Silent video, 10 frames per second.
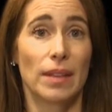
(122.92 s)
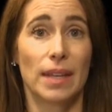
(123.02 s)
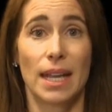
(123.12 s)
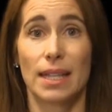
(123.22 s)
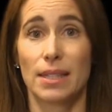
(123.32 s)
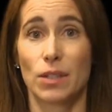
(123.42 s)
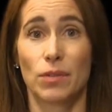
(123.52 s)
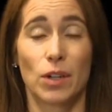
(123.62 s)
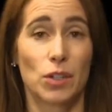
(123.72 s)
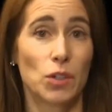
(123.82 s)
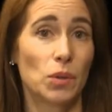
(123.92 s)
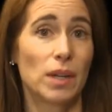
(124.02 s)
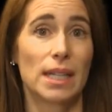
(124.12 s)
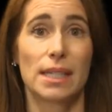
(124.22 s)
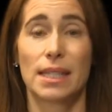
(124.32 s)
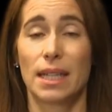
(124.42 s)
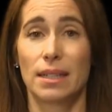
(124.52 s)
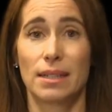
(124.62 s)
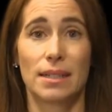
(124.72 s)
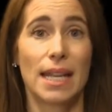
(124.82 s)
the ends of our joints
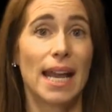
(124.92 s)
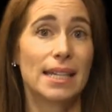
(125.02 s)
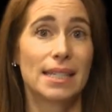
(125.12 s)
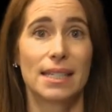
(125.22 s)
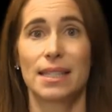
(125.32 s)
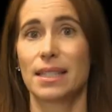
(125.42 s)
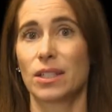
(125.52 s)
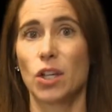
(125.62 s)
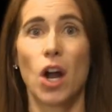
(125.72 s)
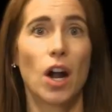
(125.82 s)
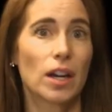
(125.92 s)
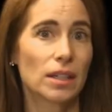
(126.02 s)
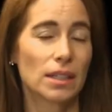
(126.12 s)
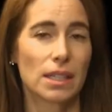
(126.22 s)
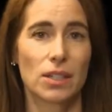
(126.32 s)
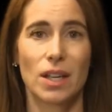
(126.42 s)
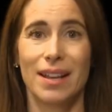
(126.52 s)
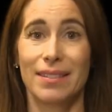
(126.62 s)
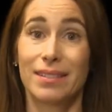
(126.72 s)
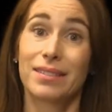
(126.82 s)
and tendons and cartilage,
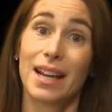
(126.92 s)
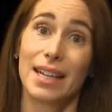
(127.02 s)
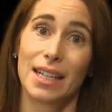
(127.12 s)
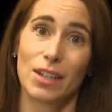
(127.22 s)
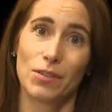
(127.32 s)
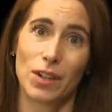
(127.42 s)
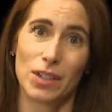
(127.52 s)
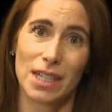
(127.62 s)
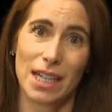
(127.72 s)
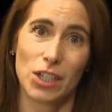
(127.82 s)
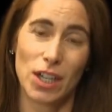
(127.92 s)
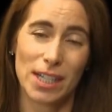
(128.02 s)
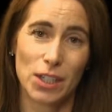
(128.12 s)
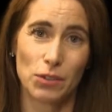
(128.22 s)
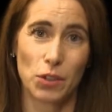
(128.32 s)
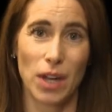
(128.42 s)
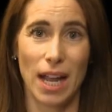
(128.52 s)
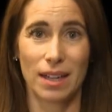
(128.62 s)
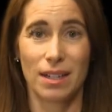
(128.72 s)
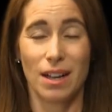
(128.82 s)
the lining of our digestive
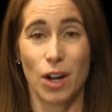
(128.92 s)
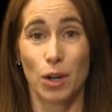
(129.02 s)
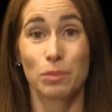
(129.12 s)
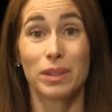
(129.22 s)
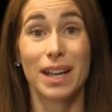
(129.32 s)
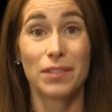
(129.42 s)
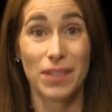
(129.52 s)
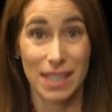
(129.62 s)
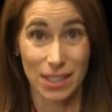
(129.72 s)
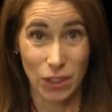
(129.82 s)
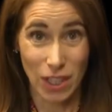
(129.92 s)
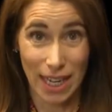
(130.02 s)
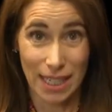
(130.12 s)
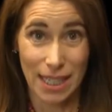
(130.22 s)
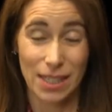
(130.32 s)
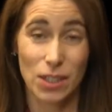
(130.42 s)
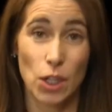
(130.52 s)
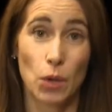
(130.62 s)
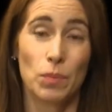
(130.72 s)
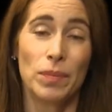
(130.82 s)
tract, our blood vessel linings.
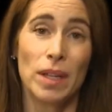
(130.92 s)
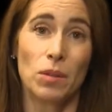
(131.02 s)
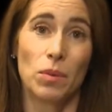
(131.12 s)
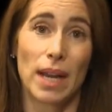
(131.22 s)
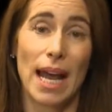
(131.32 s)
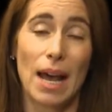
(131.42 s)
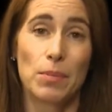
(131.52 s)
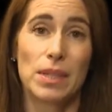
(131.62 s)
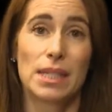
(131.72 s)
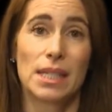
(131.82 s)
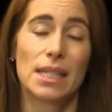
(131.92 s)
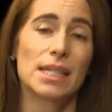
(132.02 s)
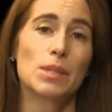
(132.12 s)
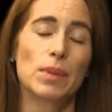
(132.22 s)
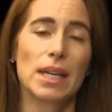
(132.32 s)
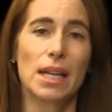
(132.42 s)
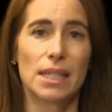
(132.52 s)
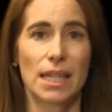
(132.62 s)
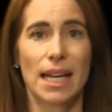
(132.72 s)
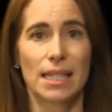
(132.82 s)
So what happens is because
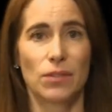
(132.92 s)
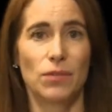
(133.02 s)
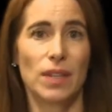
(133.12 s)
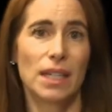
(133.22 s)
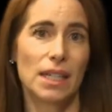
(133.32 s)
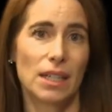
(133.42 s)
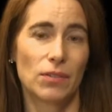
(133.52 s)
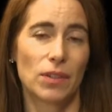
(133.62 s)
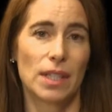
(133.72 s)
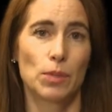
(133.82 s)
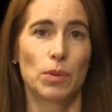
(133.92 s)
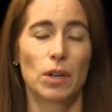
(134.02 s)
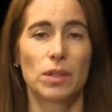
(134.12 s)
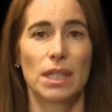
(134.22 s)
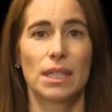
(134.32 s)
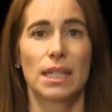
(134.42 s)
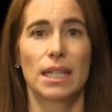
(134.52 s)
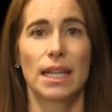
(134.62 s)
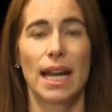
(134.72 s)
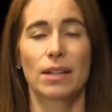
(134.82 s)
it has affinity for these proteins, it
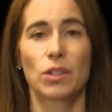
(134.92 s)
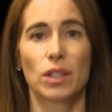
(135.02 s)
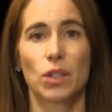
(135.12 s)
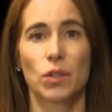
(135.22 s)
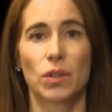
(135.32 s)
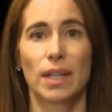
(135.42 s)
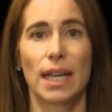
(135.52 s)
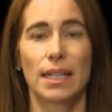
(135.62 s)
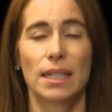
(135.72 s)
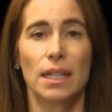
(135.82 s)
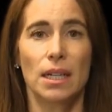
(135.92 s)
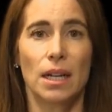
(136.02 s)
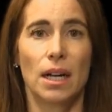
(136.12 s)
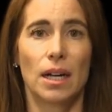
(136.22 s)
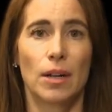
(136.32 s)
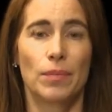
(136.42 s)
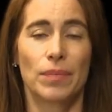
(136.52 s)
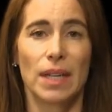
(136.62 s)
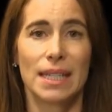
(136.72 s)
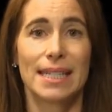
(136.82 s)
can actually create um,
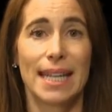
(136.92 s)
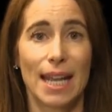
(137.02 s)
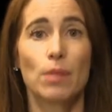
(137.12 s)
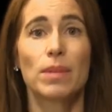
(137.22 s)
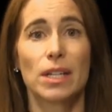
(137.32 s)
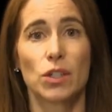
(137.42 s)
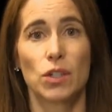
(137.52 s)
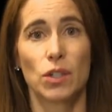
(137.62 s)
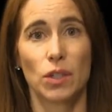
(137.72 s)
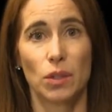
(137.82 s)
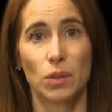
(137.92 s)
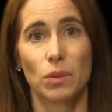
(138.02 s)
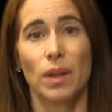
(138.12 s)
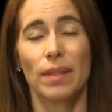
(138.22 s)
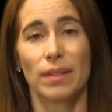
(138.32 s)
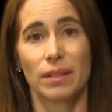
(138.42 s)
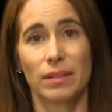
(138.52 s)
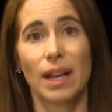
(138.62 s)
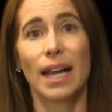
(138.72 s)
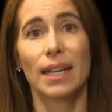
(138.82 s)
damage to the
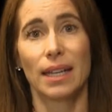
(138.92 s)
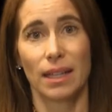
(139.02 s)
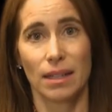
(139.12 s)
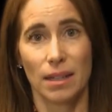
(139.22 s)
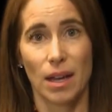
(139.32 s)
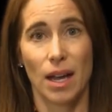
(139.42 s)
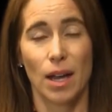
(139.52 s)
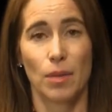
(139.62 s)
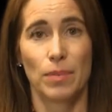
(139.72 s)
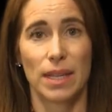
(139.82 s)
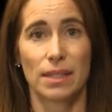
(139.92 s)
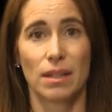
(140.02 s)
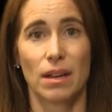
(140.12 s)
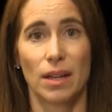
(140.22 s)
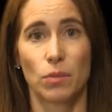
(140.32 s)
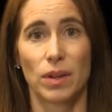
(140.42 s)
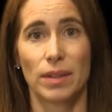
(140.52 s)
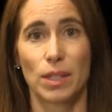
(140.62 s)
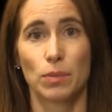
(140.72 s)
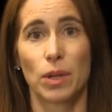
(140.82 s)
lining uh, based on where
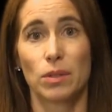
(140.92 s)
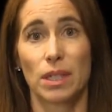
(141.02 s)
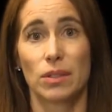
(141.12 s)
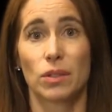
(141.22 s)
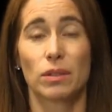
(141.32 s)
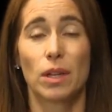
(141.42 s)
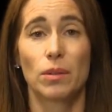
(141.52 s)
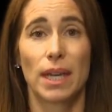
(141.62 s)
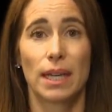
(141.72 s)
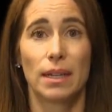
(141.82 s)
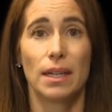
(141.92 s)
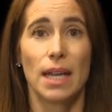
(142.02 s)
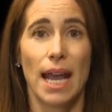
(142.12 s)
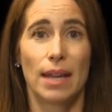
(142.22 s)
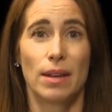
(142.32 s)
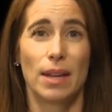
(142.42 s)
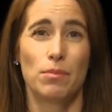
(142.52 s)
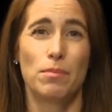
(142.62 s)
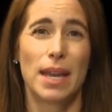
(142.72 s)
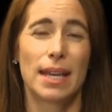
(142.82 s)
these proteins are located and,
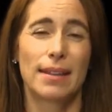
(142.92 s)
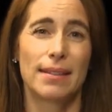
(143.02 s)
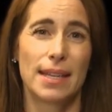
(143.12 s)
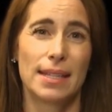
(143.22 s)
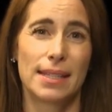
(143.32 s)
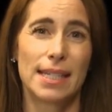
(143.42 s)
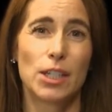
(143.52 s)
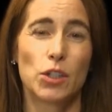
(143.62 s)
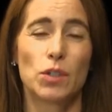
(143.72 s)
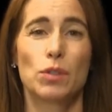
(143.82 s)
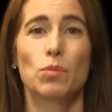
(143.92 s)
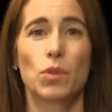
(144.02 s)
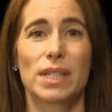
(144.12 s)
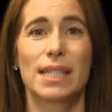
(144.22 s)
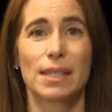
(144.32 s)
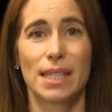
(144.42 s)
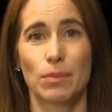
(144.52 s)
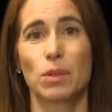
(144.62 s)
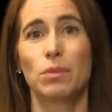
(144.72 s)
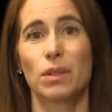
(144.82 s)
and make these tissues more
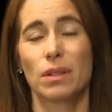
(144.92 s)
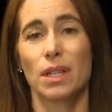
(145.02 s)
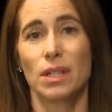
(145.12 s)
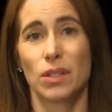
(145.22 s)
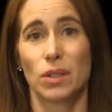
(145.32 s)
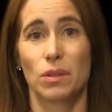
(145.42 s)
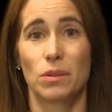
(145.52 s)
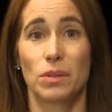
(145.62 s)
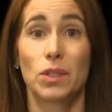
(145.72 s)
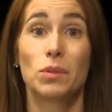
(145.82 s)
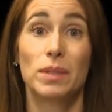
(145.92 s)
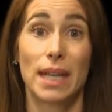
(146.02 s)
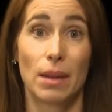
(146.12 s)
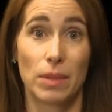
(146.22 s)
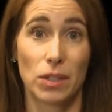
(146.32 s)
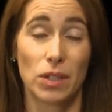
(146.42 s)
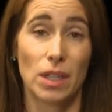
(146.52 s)
susceptible to, to damage.